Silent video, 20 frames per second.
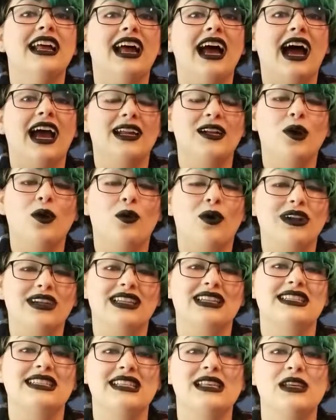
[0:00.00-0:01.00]
I don't want to
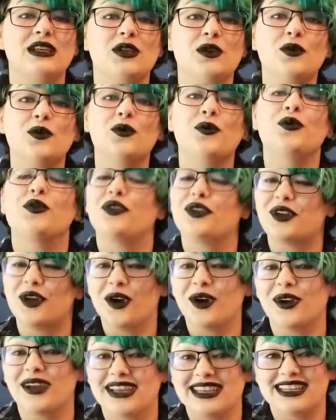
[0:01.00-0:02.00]
see you the
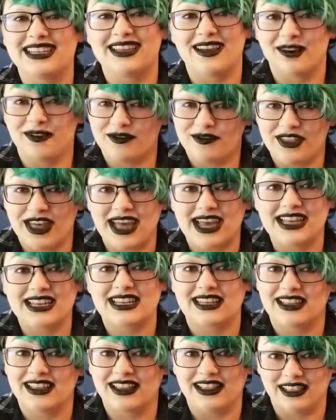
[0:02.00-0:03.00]
target of that
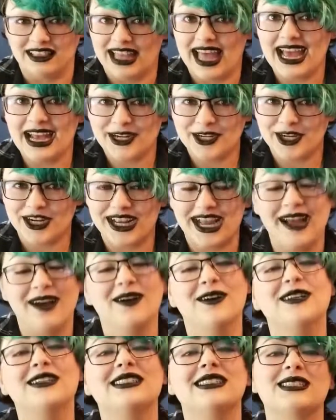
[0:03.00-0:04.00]
lashing
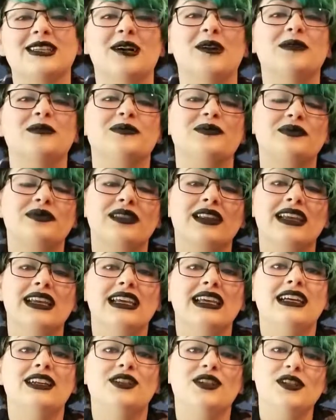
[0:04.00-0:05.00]
out, so
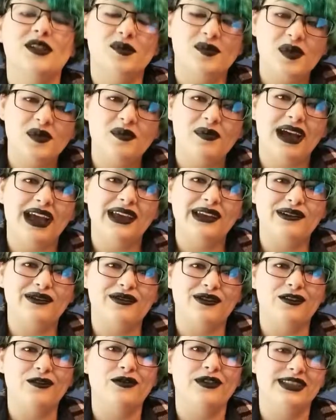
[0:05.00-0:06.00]
just be
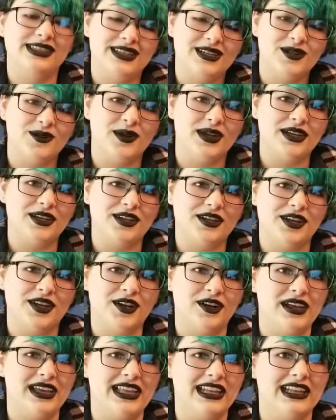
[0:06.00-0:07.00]
mindful of the situation you're
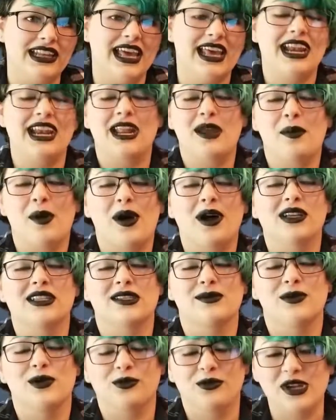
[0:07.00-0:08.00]
in and any
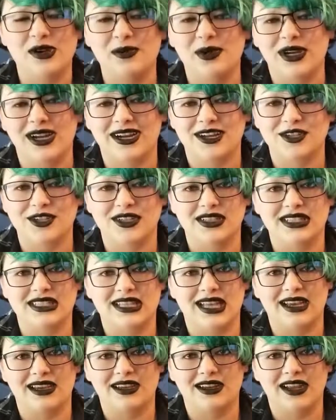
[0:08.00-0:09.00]
possible repercussions
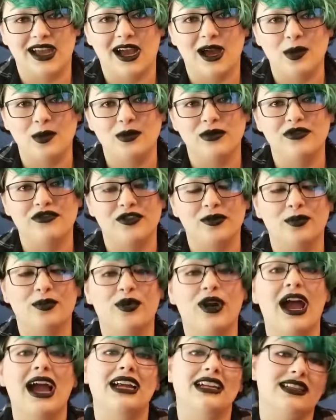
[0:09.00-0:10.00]
that could come from
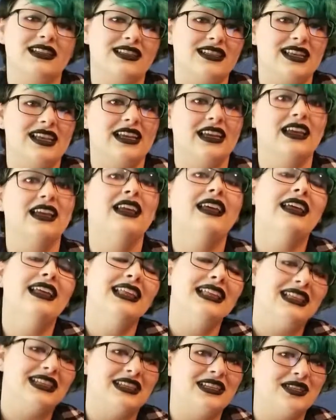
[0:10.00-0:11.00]
practicing
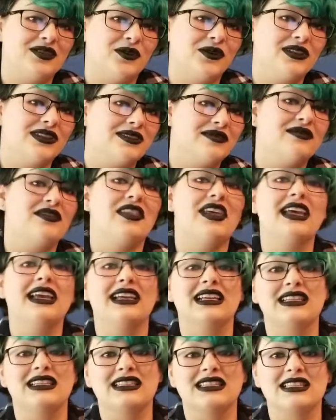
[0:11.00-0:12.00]
these sorts of
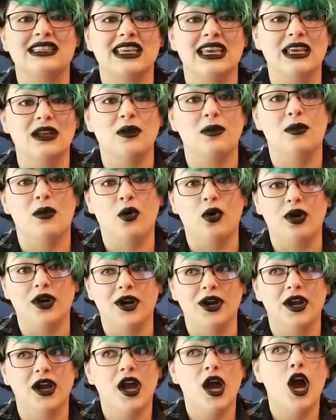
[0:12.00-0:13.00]
things in a
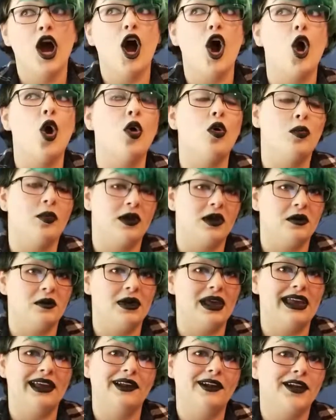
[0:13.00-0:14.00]
more open
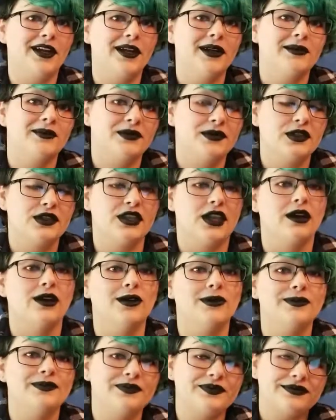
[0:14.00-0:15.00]
manner. So
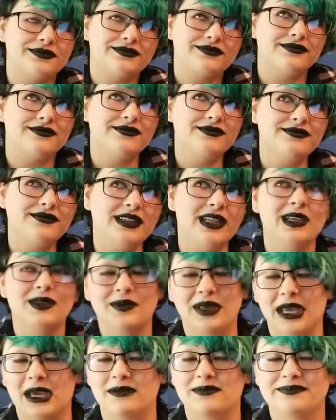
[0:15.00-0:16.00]

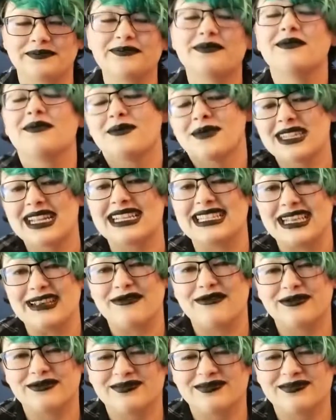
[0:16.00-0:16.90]
yeah, stay safe.